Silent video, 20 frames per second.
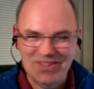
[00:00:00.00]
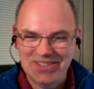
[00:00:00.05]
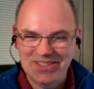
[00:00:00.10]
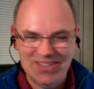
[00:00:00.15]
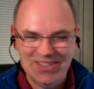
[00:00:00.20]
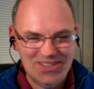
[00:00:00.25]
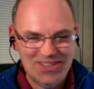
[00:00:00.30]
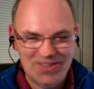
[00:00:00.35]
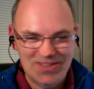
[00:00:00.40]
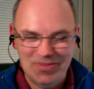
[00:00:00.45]

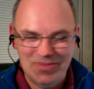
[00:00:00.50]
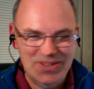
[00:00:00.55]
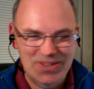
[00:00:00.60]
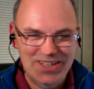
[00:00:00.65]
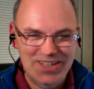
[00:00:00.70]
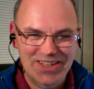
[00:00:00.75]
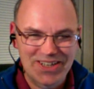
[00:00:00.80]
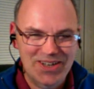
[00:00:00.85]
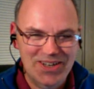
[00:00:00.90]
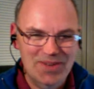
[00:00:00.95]
thought was
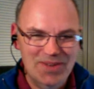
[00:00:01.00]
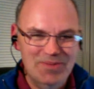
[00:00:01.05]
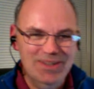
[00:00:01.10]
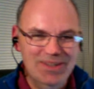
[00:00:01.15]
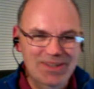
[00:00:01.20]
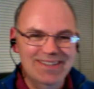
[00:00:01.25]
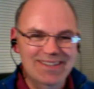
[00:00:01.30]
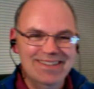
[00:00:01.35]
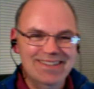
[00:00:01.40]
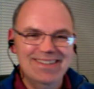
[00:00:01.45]
just a
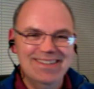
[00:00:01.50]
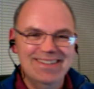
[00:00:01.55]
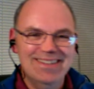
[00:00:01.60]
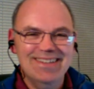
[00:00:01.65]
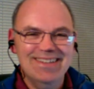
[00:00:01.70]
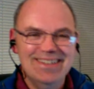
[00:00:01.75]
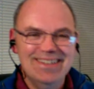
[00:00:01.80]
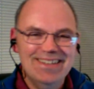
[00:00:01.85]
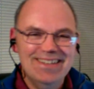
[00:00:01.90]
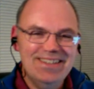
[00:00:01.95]
brilliant
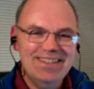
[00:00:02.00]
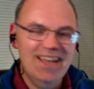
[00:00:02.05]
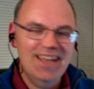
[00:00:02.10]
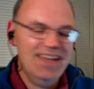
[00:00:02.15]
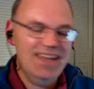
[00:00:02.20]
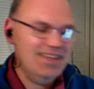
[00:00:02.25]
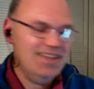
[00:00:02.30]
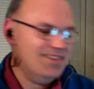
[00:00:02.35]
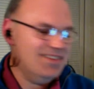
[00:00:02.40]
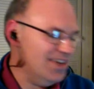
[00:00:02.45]
comment.
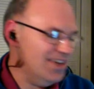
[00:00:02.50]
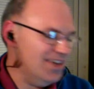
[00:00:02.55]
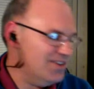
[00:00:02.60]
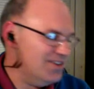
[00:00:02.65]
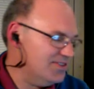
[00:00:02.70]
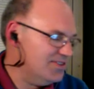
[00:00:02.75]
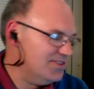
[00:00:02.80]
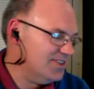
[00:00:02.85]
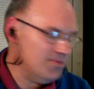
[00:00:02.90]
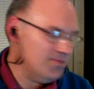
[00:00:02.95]

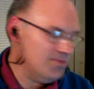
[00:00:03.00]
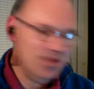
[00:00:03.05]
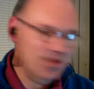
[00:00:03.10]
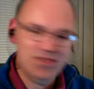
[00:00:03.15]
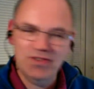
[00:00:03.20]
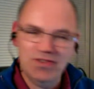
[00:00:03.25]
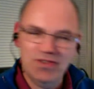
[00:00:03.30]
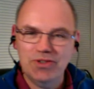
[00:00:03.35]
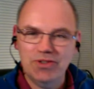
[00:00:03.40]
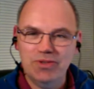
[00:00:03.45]
Dave, thank you
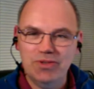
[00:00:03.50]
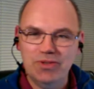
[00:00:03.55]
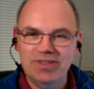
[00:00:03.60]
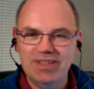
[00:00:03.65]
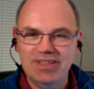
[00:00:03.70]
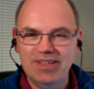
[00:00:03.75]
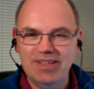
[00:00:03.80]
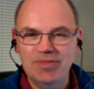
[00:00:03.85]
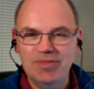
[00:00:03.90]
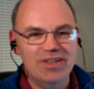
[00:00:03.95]
so much
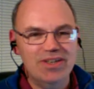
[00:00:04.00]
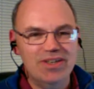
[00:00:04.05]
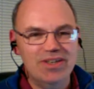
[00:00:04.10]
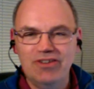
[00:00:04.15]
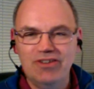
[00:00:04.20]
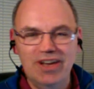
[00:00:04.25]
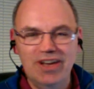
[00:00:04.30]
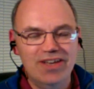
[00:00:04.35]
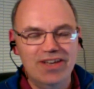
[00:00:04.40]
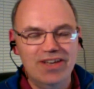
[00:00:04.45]
for joining me
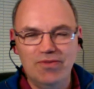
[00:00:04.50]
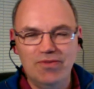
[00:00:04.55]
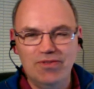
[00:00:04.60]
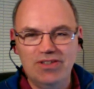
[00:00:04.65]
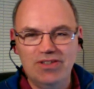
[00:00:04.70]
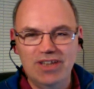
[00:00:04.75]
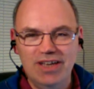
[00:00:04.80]
today. It's been a great